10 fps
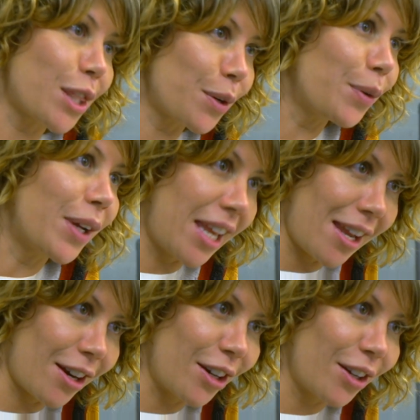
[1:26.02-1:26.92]
through
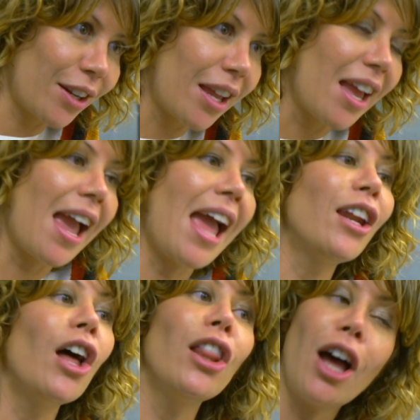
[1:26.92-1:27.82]
here
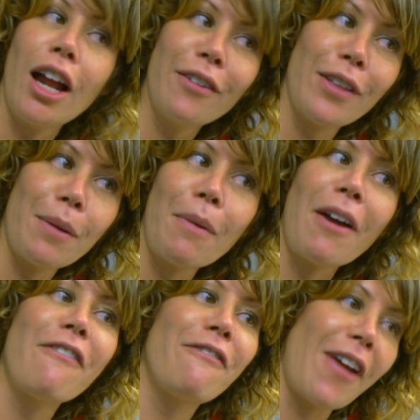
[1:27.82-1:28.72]
and a lot of them are
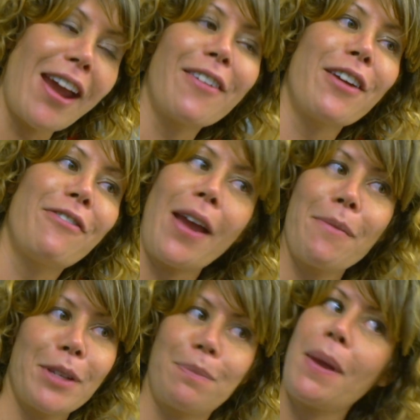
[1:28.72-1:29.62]
very
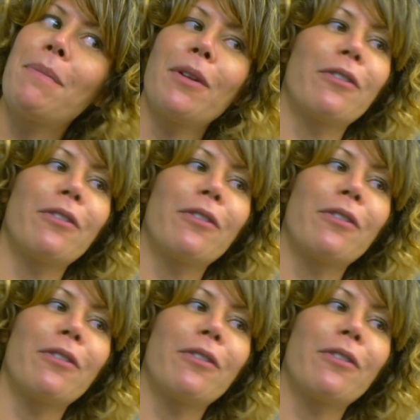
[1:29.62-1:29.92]
famous people